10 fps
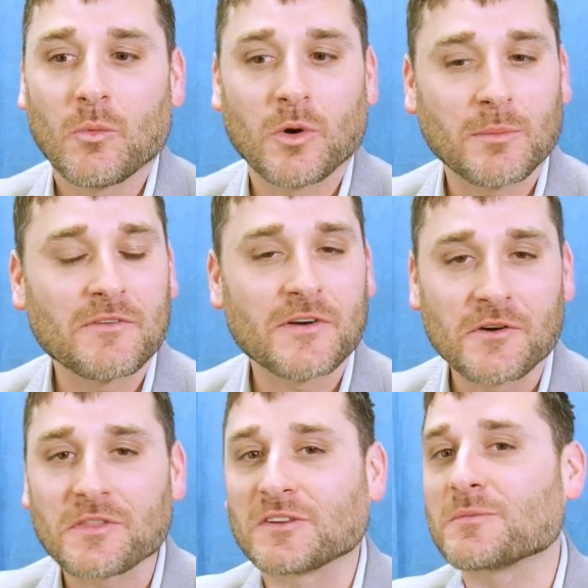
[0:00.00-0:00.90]
one of my
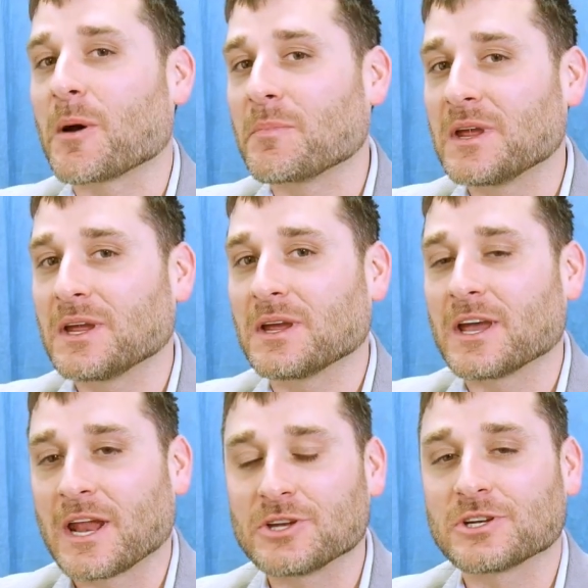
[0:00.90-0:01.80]
favorite things about being
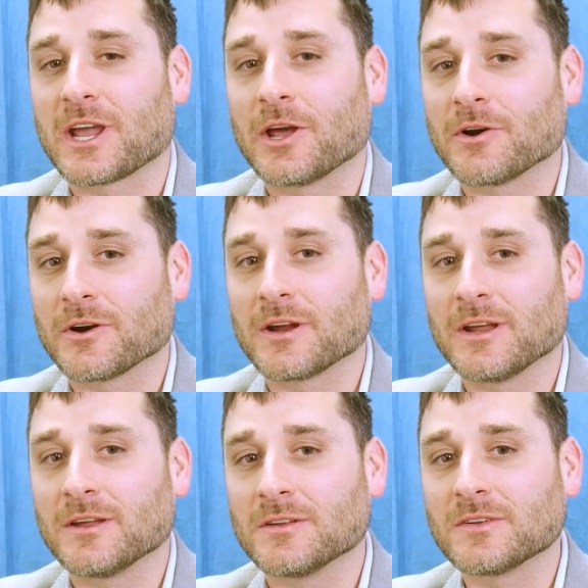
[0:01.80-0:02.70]
an educator
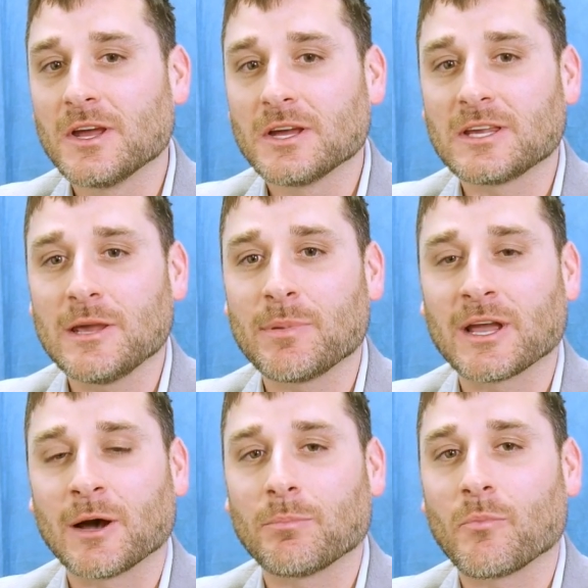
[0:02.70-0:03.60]
is
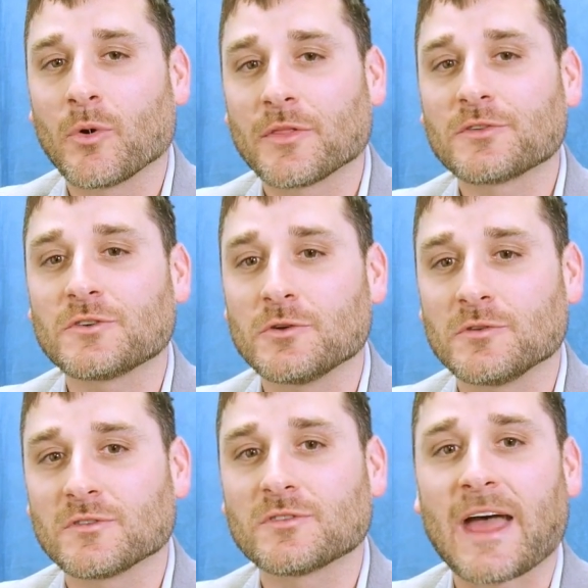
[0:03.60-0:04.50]
keeping up with
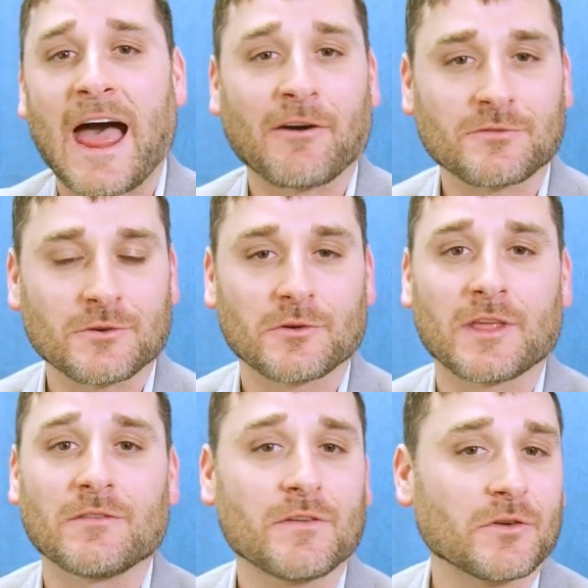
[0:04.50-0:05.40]
students after
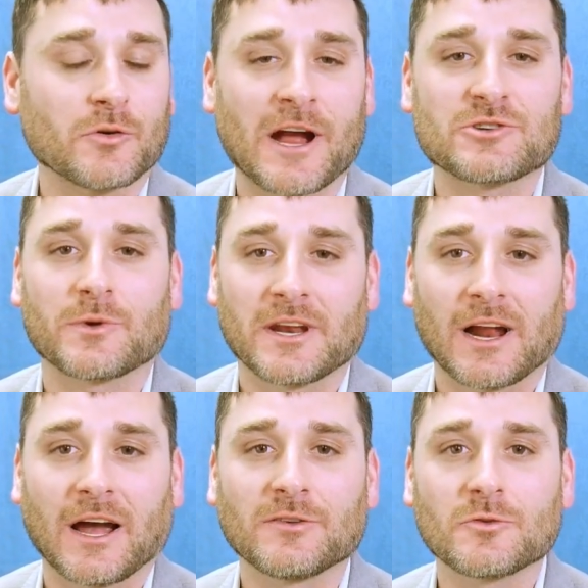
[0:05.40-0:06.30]
they've even graduated
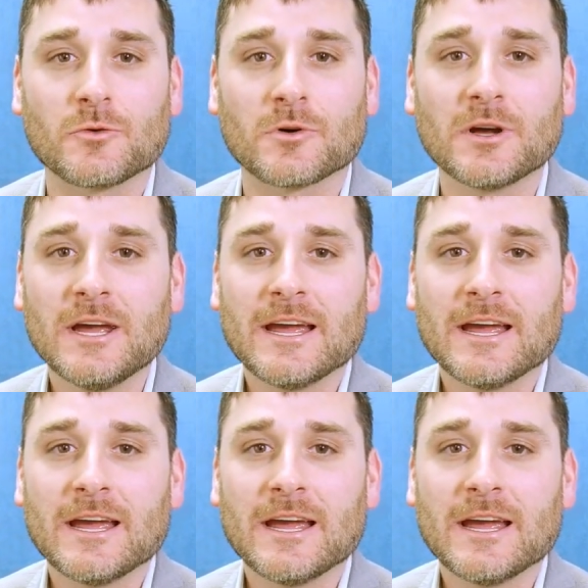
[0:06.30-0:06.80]
high school